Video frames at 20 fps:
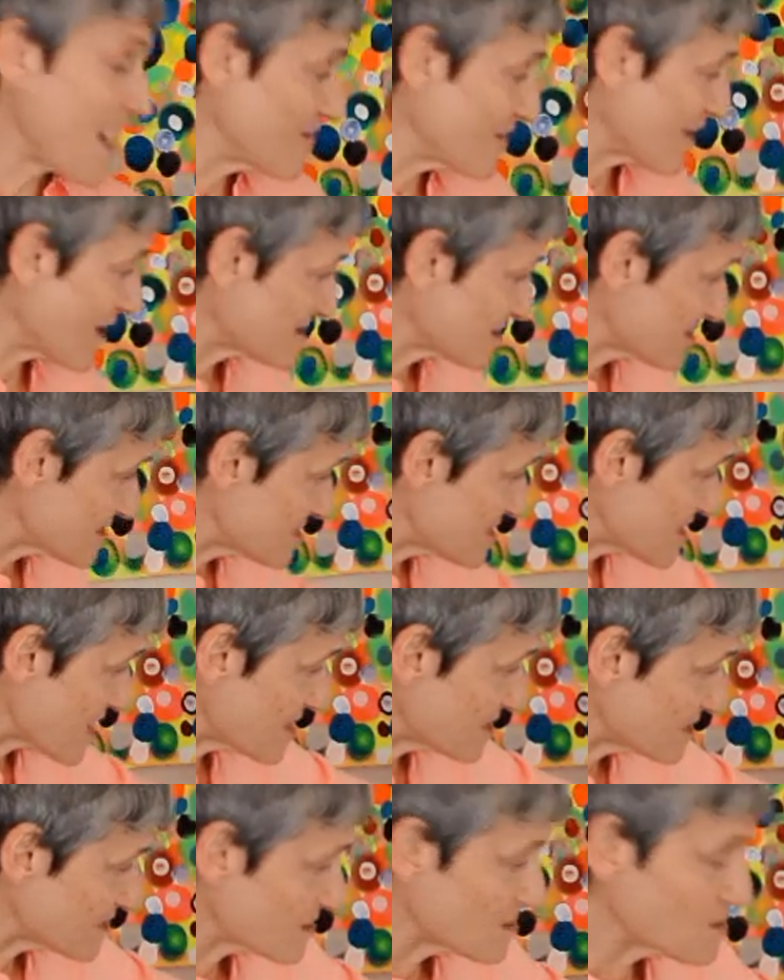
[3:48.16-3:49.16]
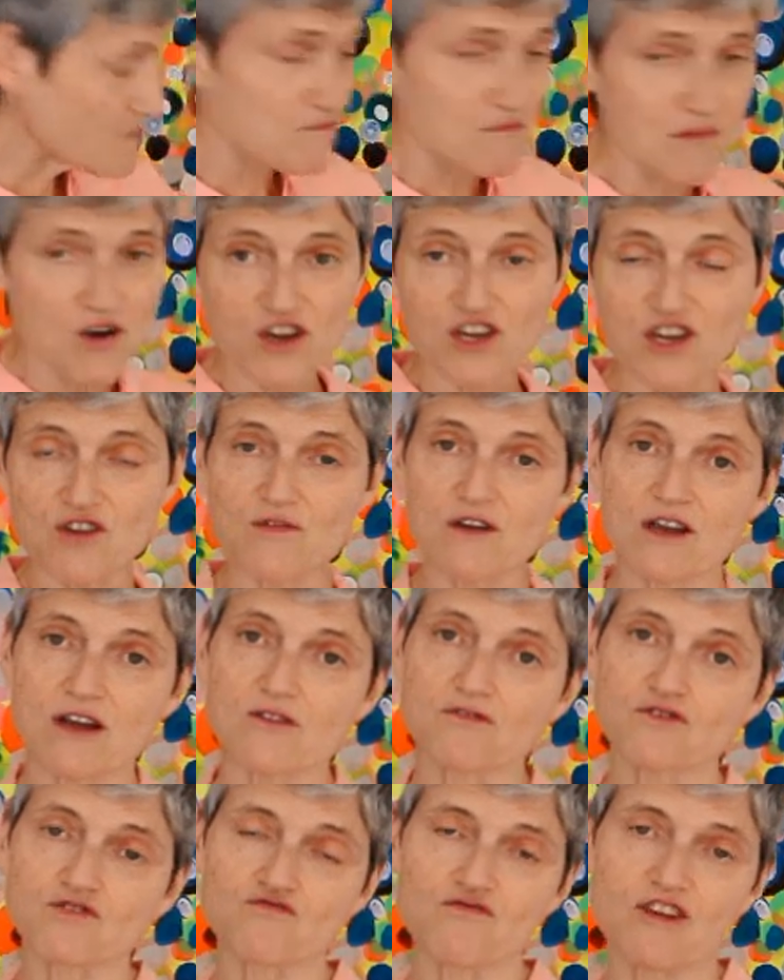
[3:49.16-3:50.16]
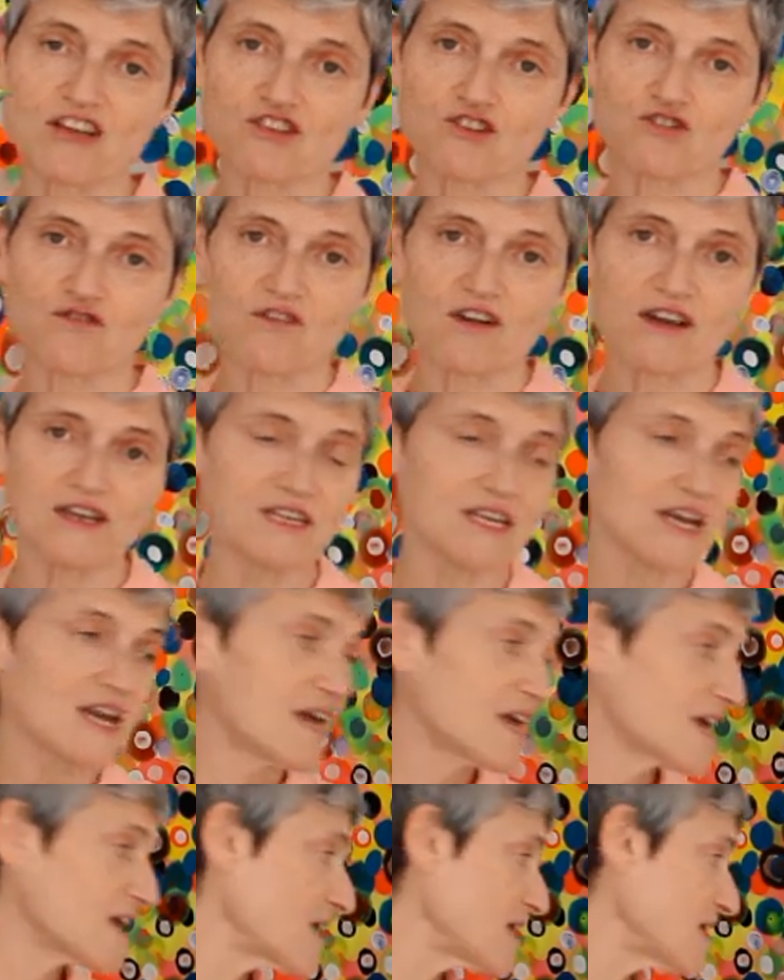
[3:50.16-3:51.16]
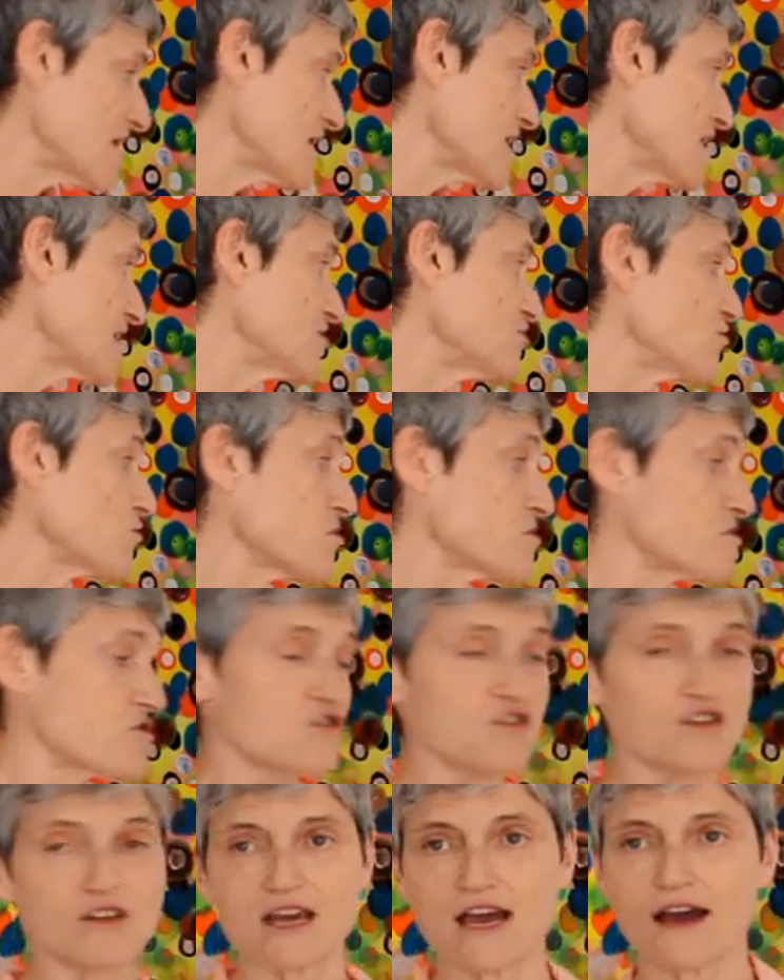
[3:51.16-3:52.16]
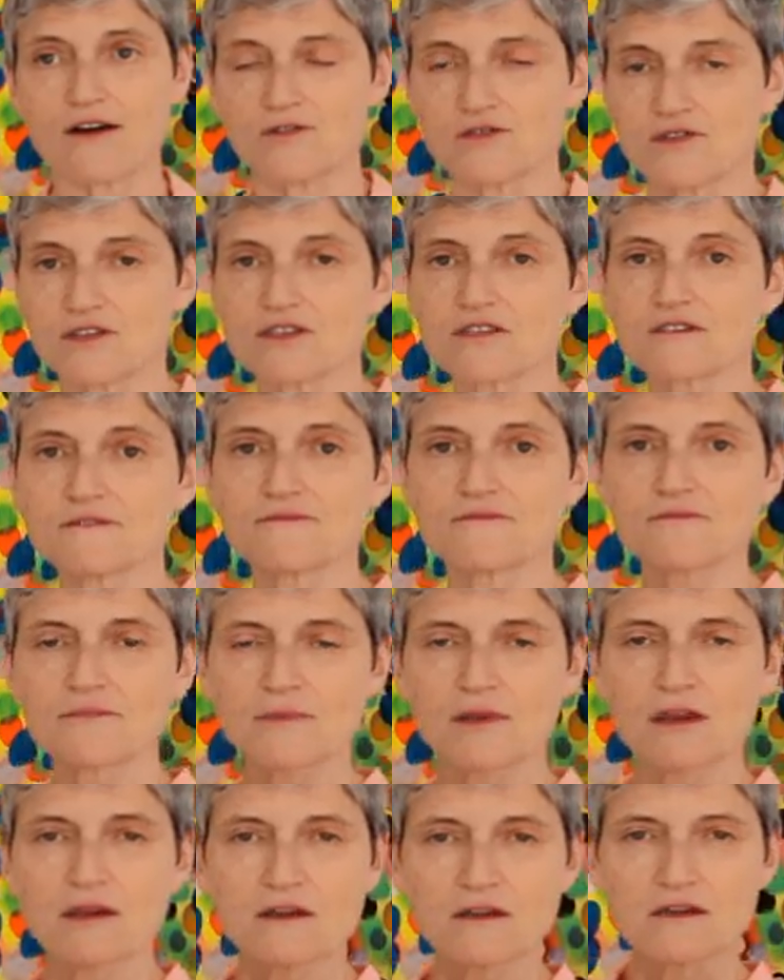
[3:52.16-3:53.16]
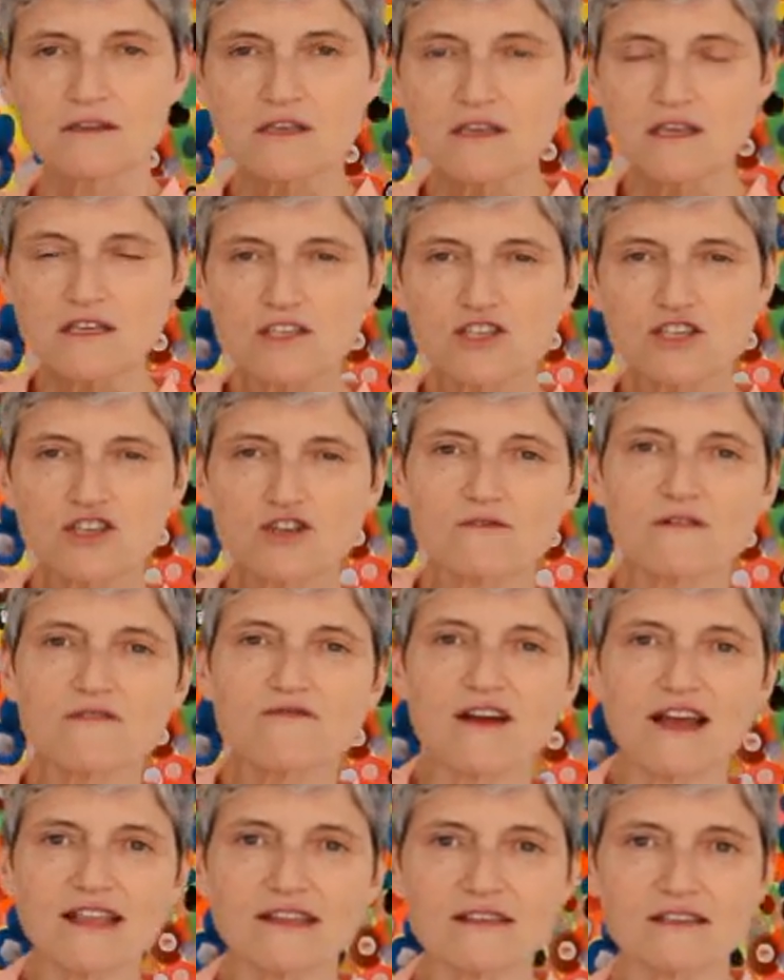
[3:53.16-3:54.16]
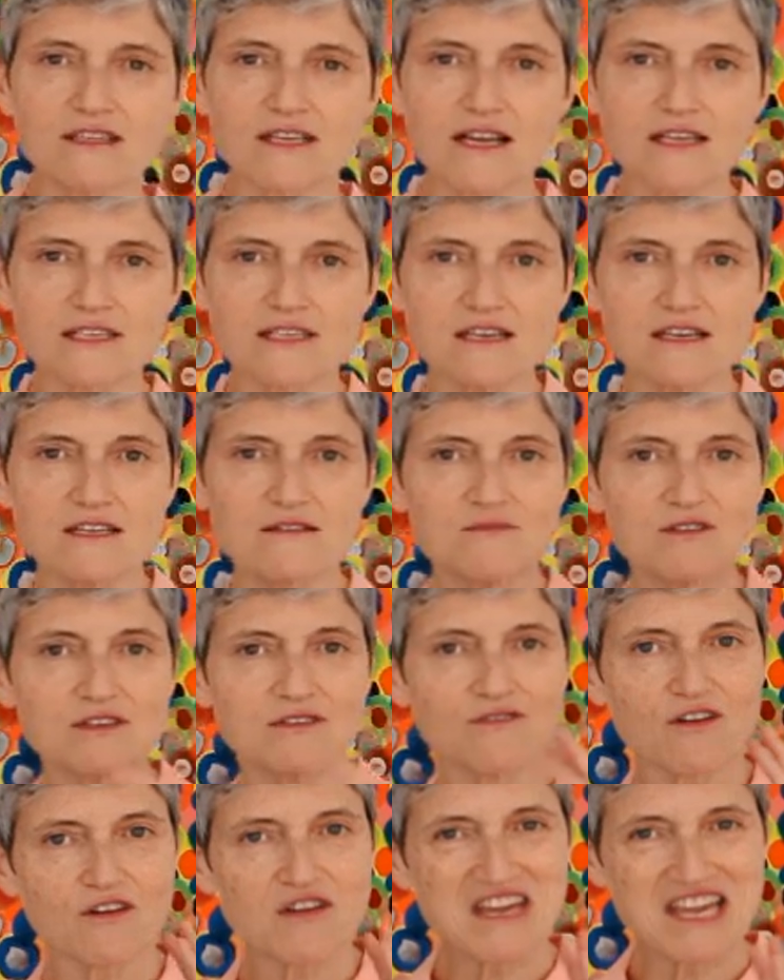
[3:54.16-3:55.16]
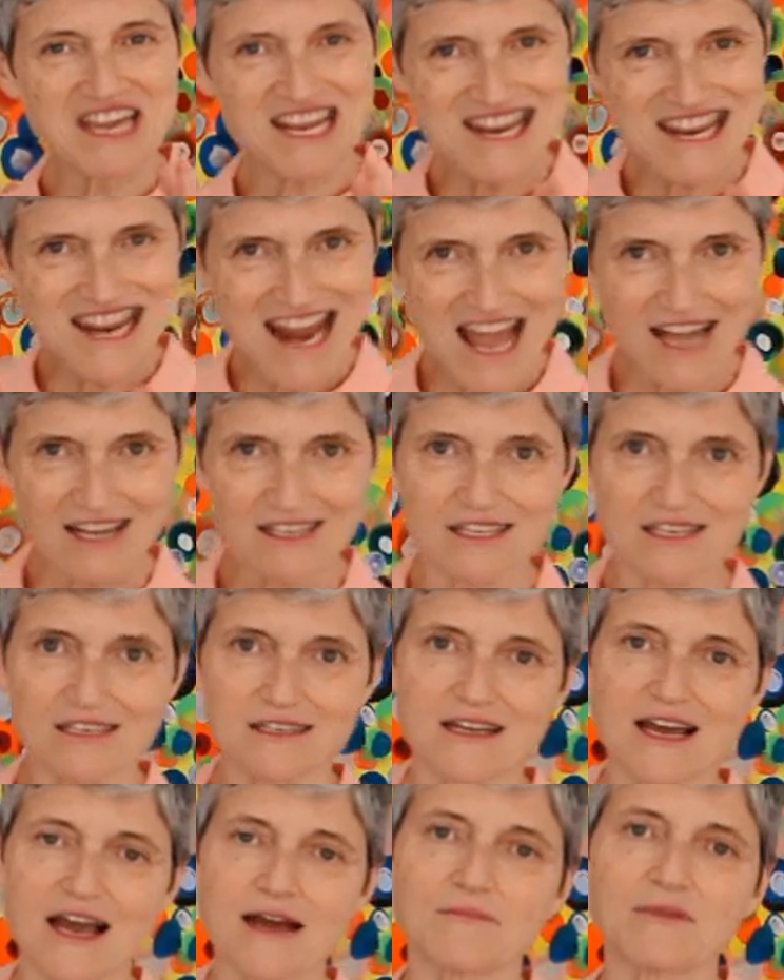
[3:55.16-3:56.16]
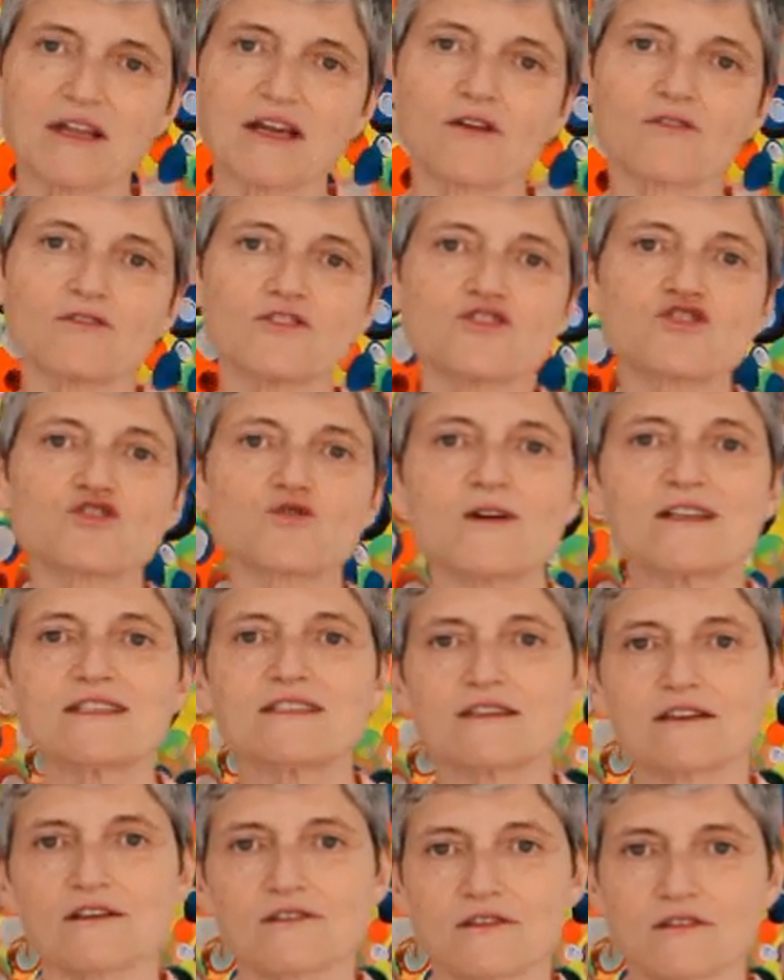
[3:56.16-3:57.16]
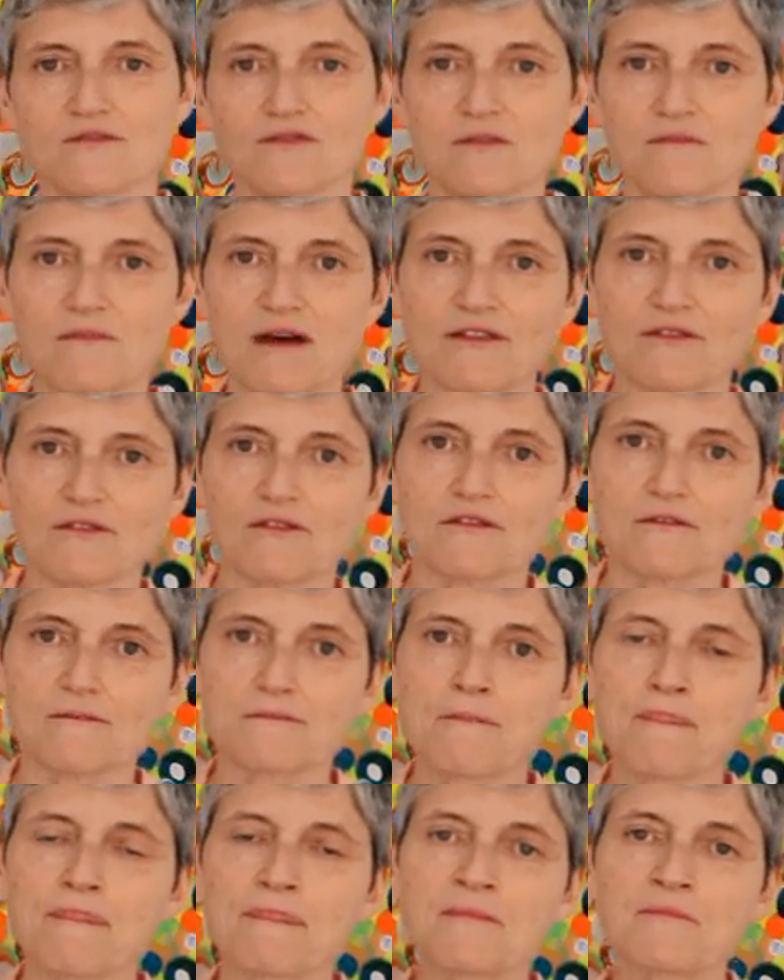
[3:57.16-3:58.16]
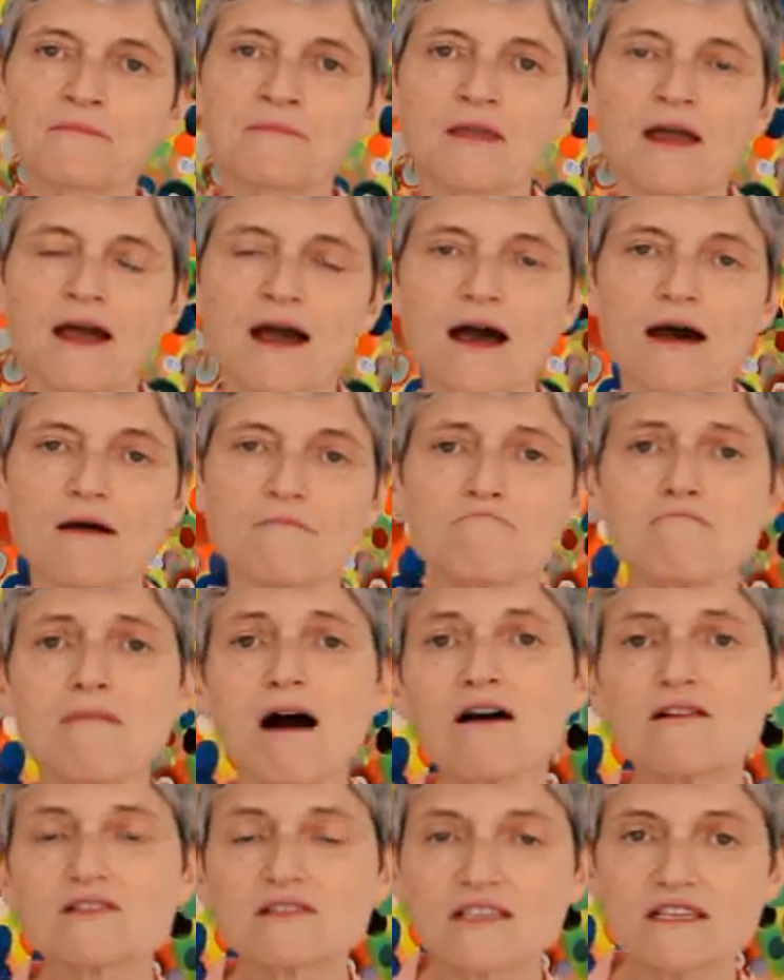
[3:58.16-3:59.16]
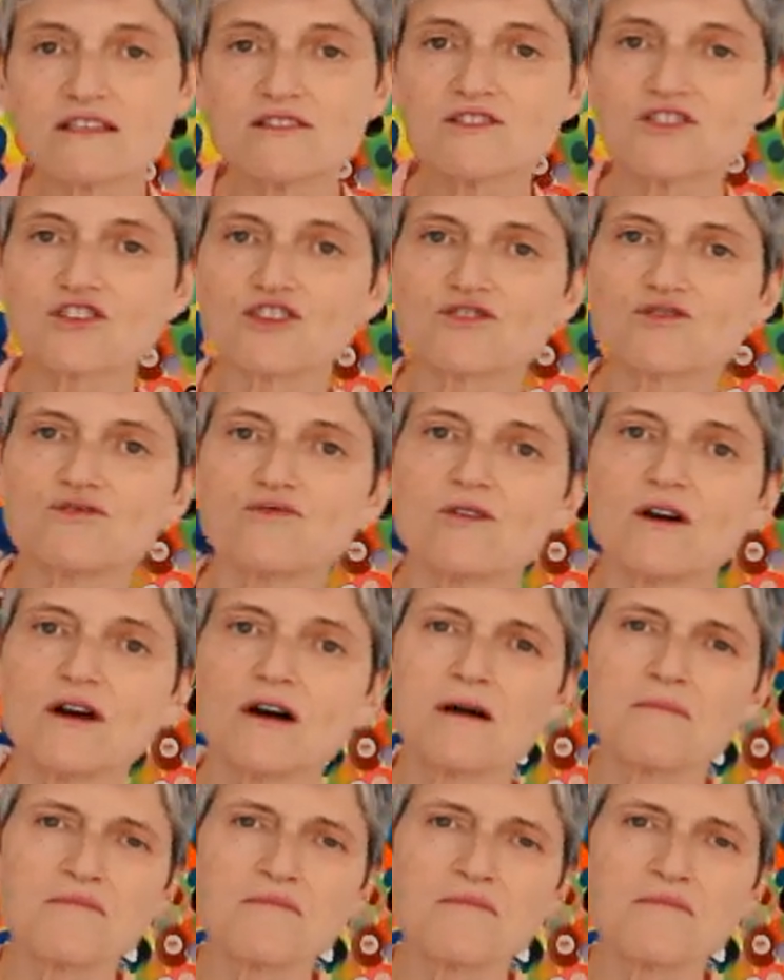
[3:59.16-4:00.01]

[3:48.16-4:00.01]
and that's the date that Mercury goes retrograde here in your third house. So these two events, I see them as very connected happening on the 20th of the month. Uh, Mars into